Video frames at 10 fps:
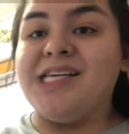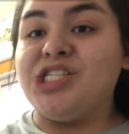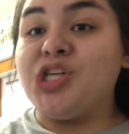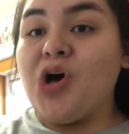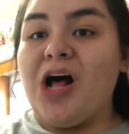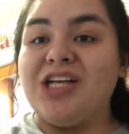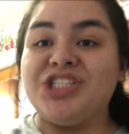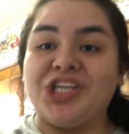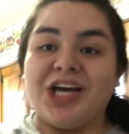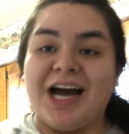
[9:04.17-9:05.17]
so I'll
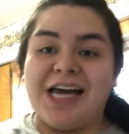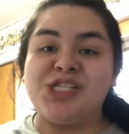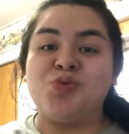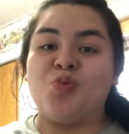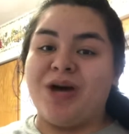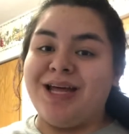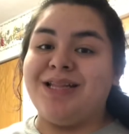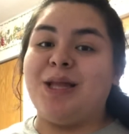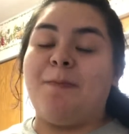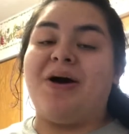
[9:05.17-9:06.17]
see you guys
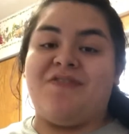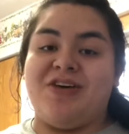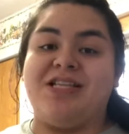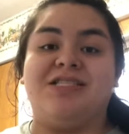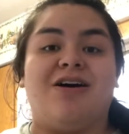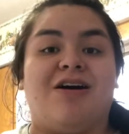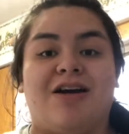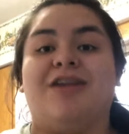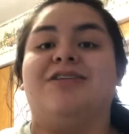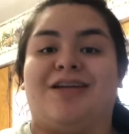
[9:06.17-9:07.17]
when the muffins
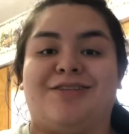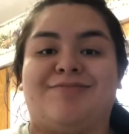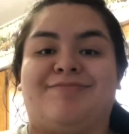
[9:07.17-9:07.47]
are done.